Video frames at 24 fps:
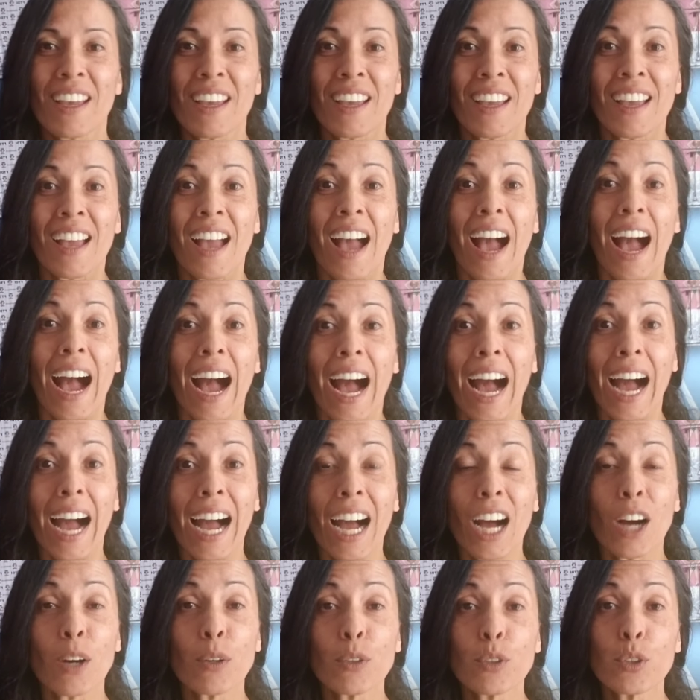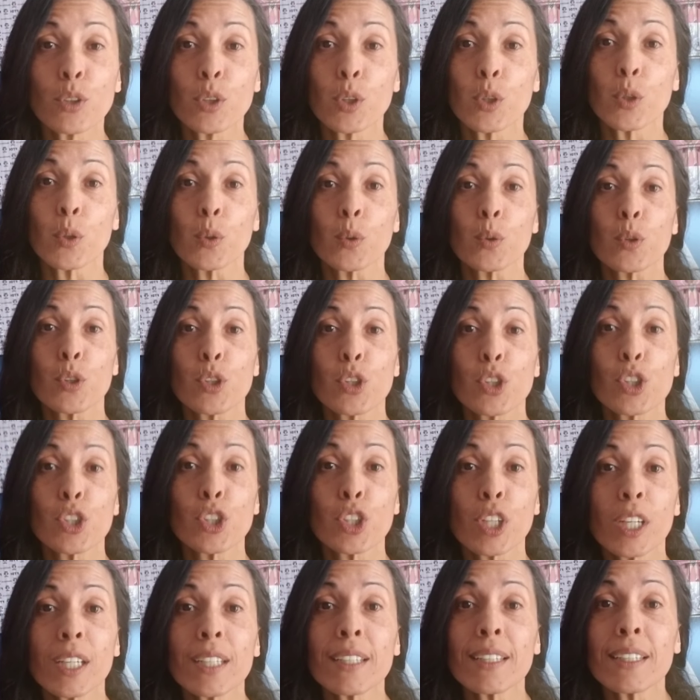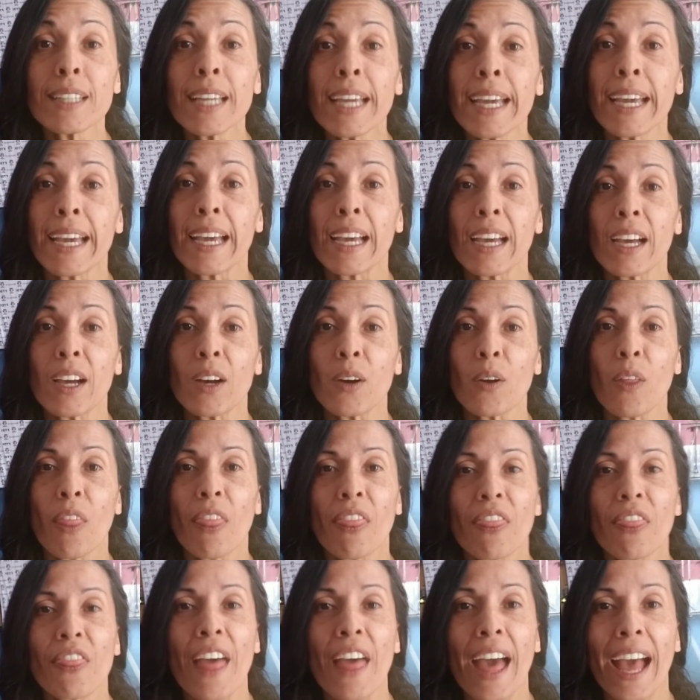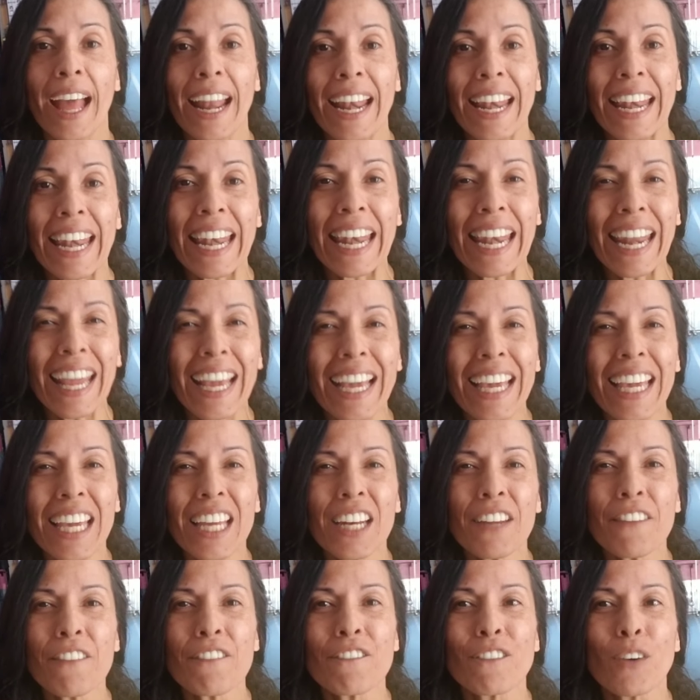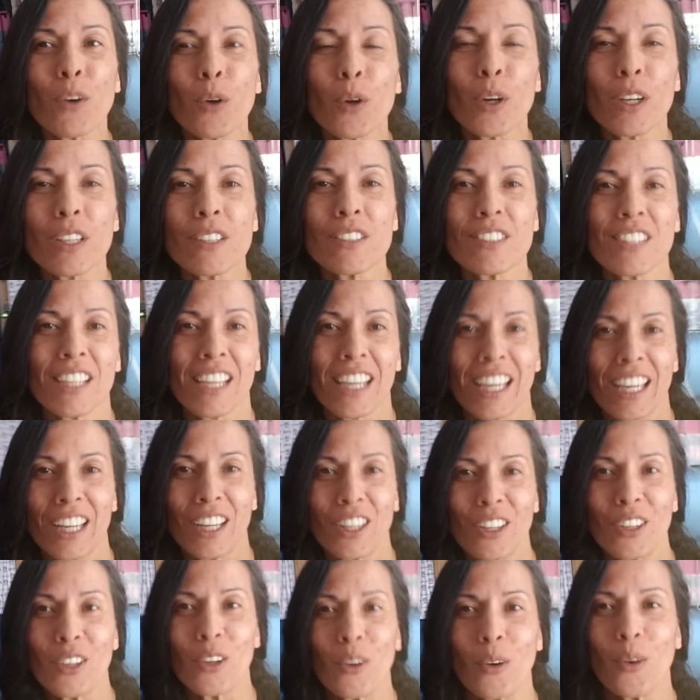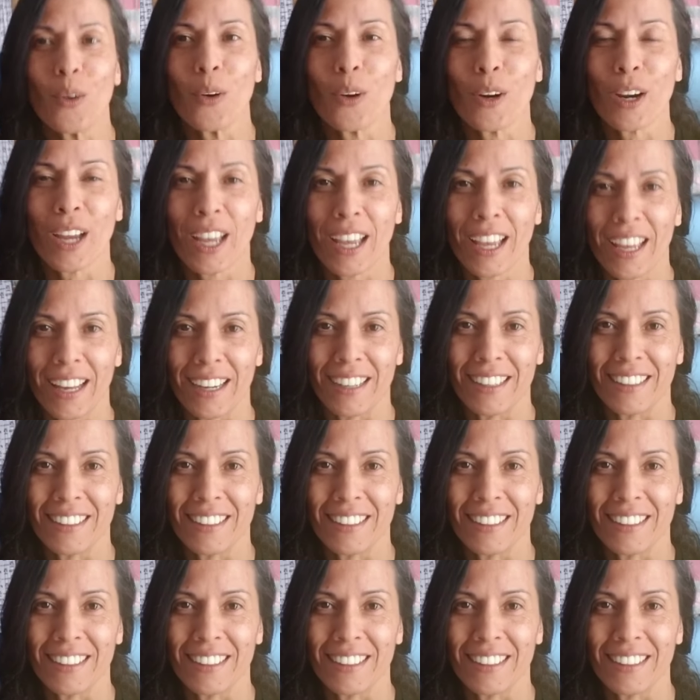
how to shut down that negative voice in your head.